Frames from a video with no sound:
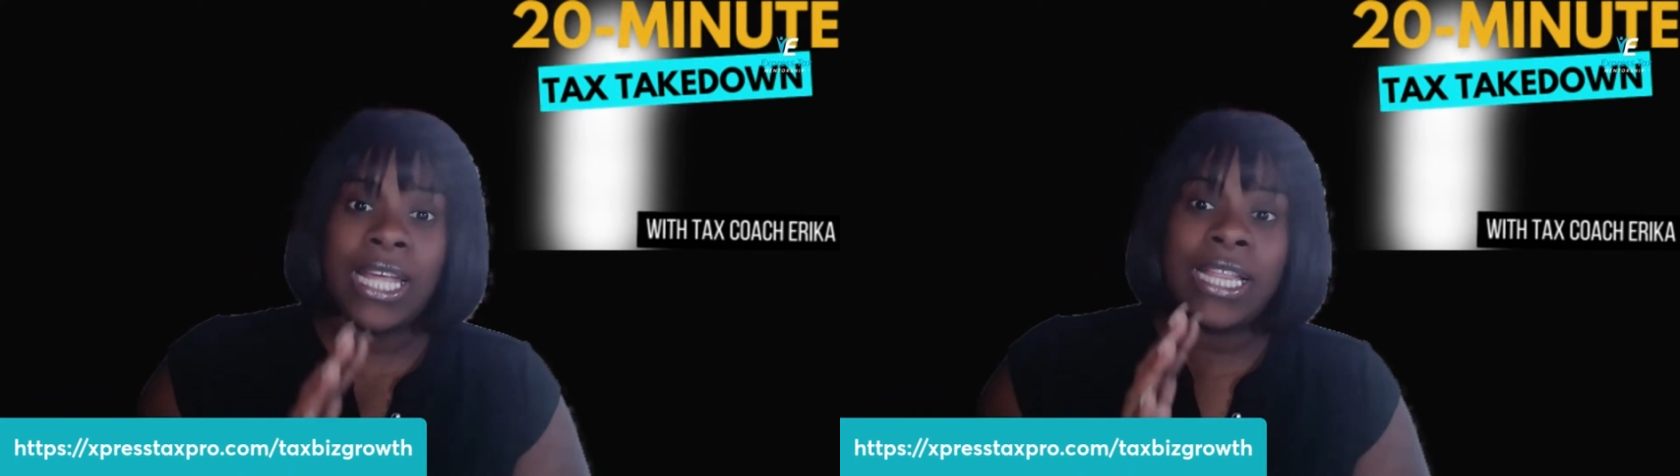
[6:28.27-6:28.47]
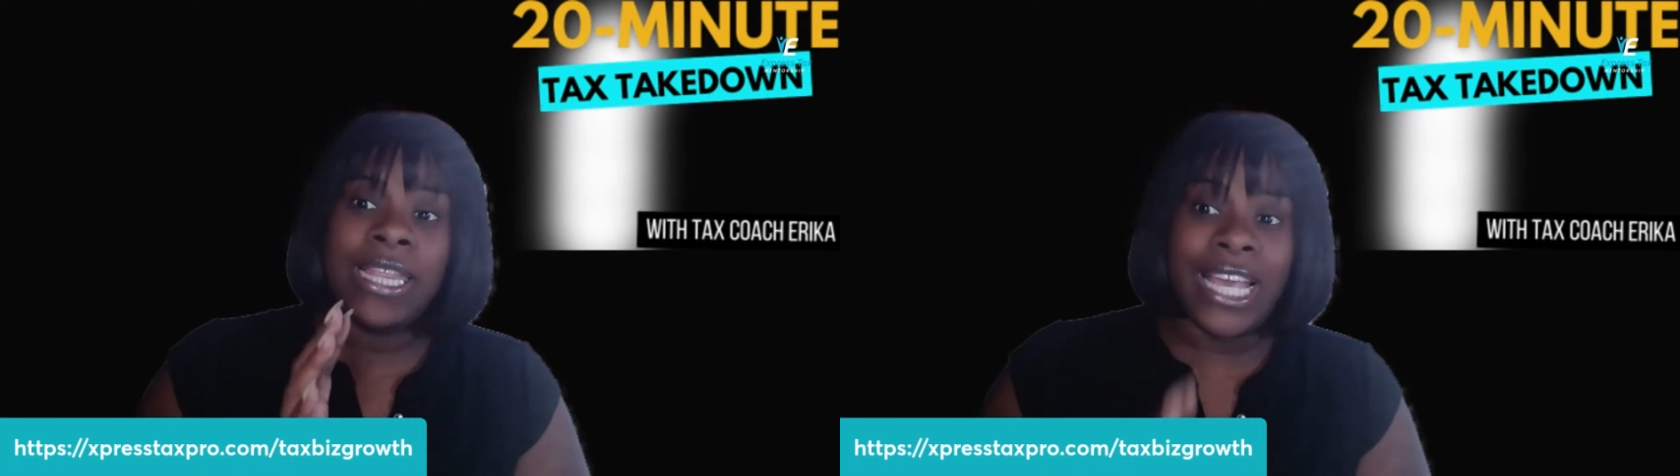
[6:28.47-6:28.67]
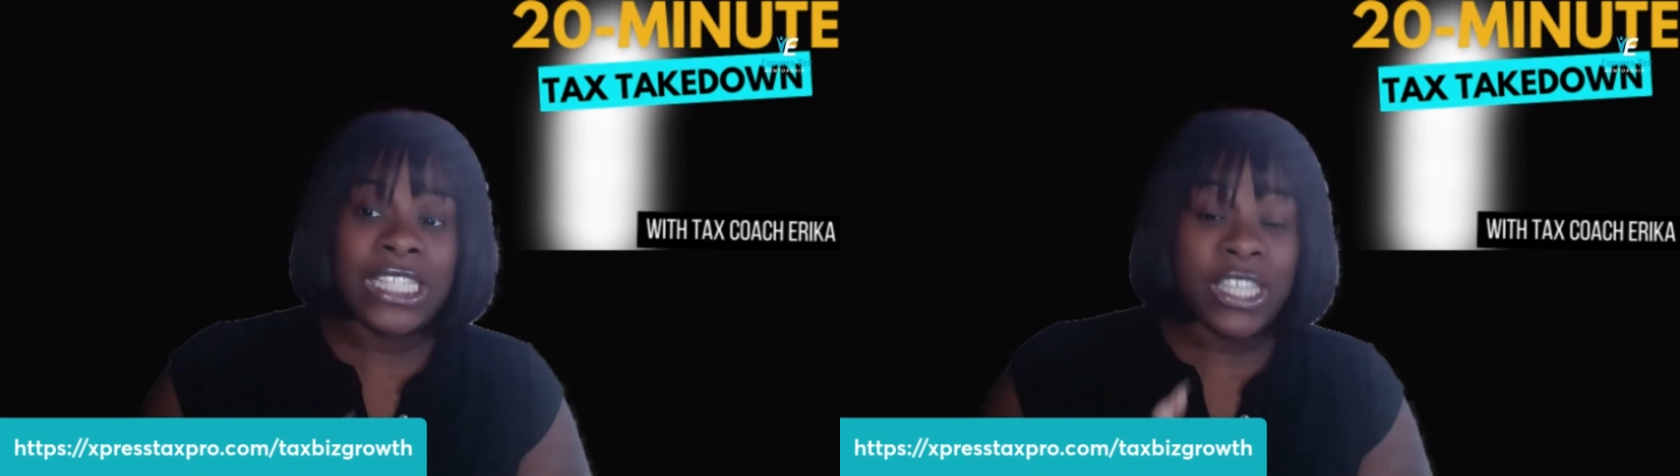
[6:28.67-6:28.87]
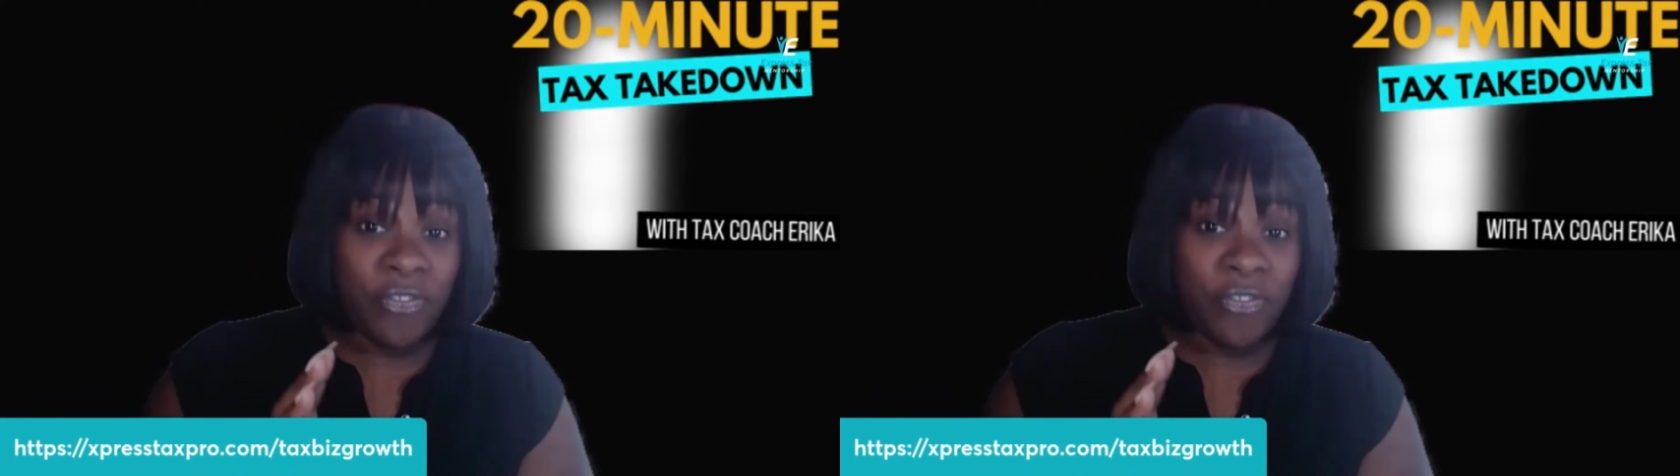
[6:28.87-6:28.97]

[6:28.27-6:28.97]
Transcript: This